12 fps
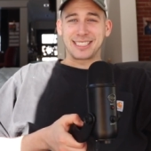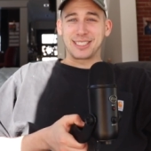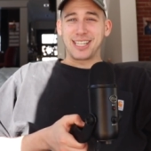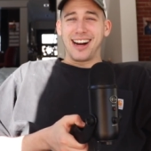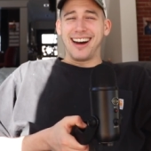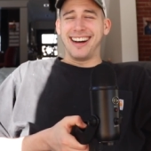
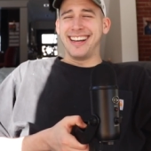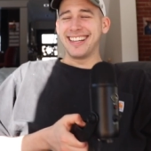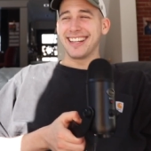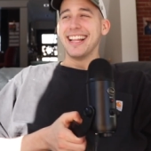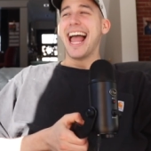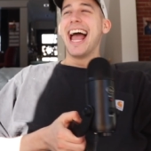stop,
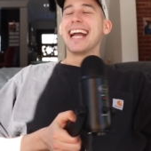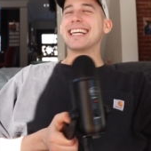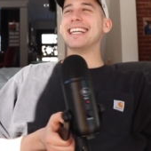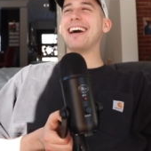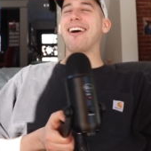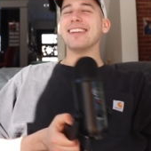
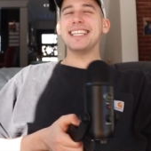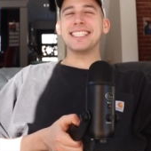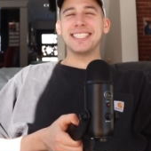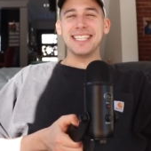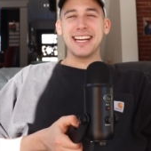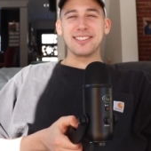can I, all these
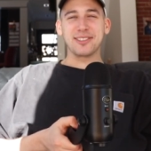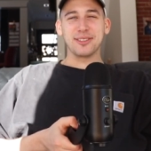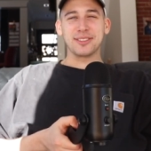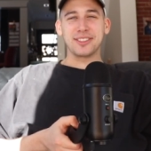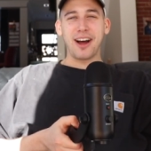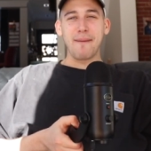teenage
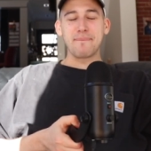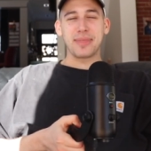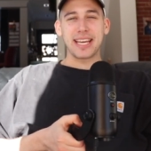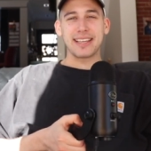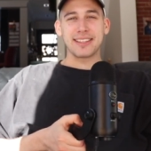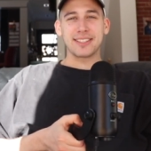girls stop
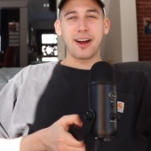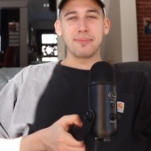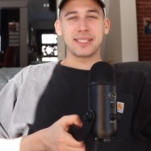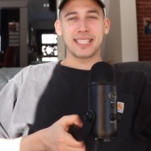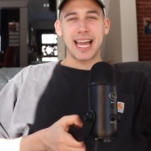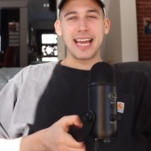think, stop
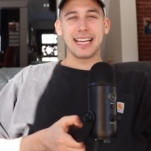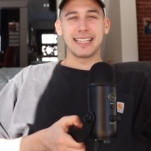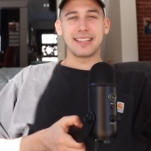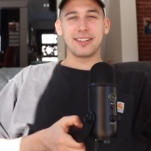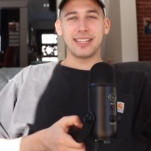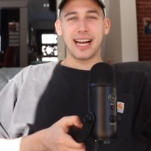saying
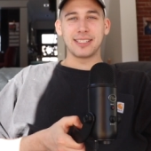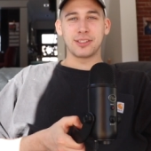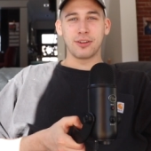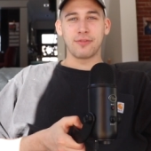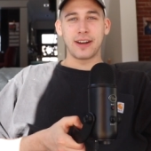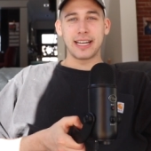that their dad's
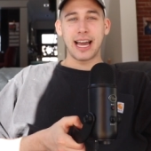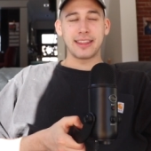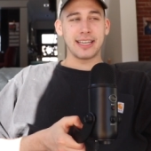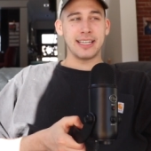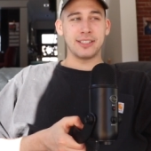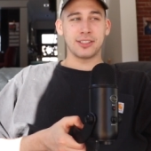so funny? I
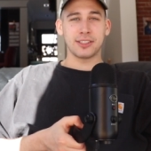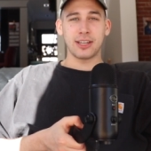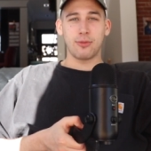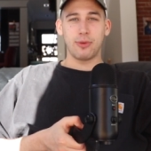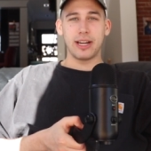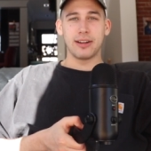think he's just
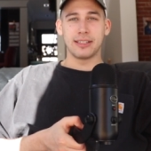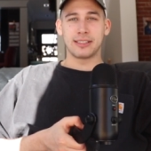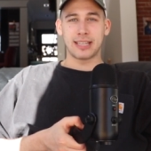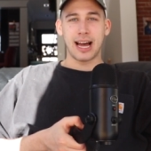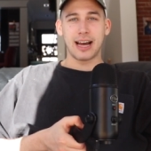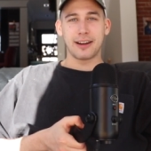like weird and
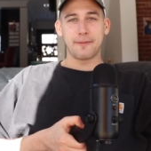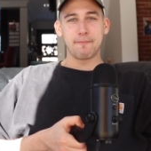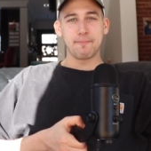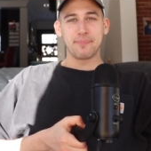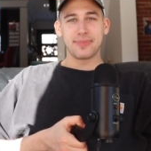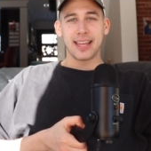sad.
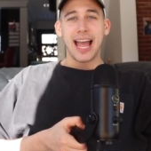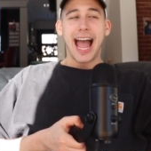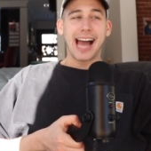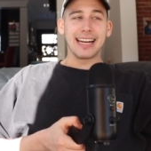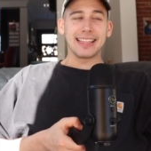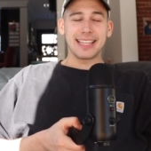
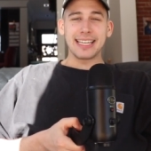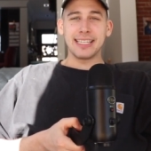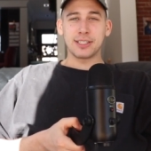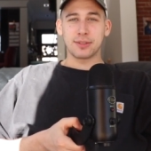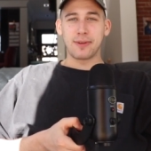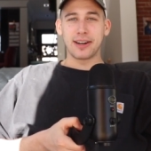And I think
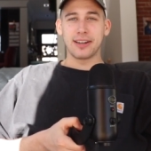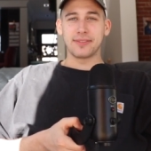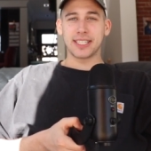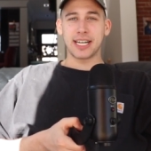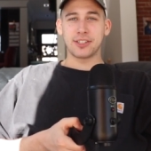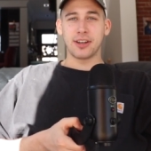he's smart enough
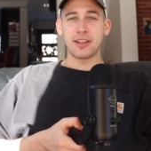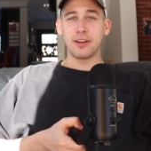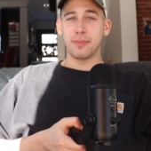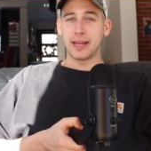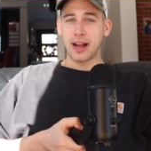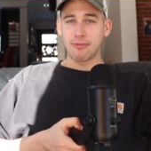to catch on that
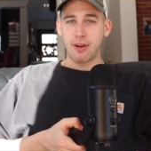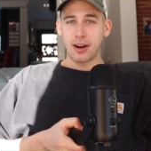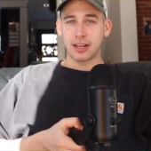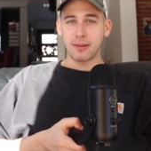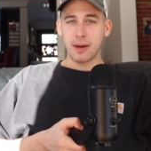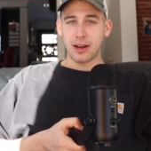you're being
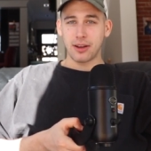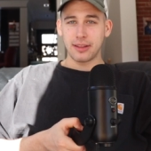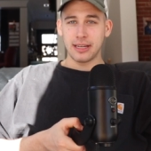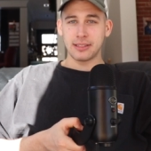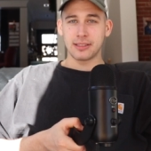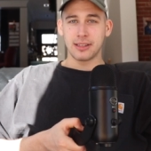ironic about all
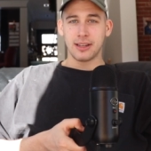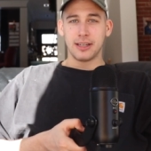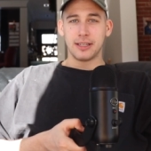this.